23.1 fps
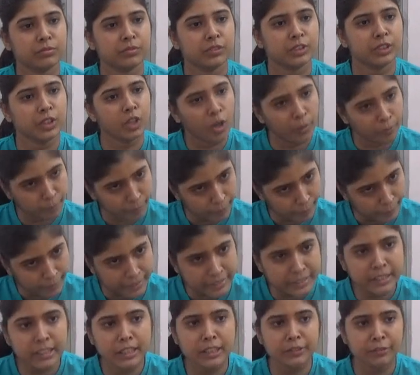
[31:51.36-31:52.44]
So
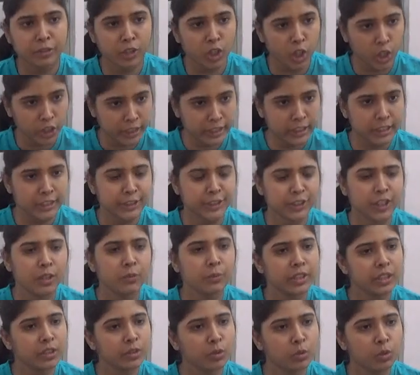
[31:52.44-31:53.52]
basically for horticulture,
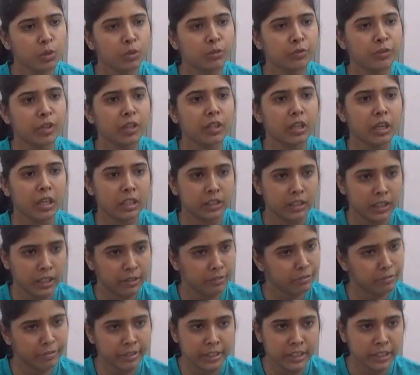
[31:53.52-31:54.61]
we can go for
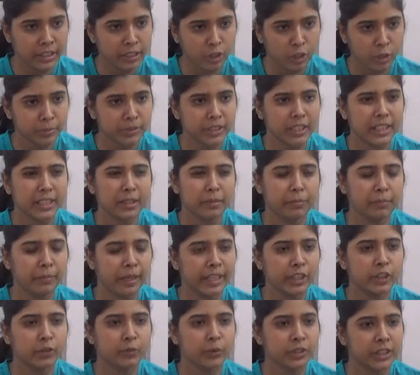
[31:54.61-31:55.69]
other field crops like maize,